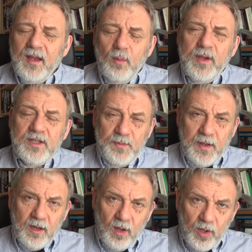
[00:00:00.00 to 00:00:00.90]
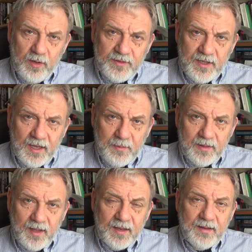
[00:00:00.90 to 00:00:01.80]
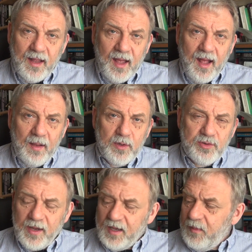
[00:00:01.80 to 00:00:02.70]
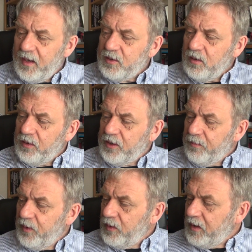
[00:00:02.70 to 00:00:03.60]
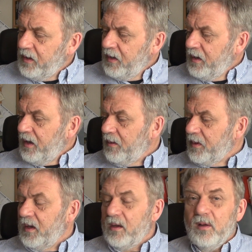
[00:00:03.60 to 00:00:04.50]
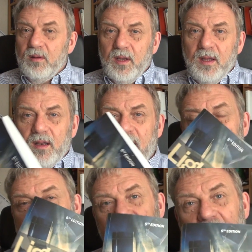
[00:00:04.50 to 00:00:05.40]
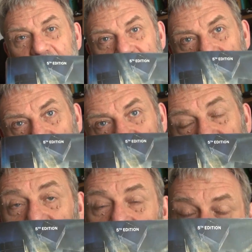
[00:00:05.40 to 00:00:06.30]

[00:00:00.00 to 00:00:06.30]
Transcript: We can spend a lot of time in that, and I would recommend you look at a book here called Light, Science and Magic,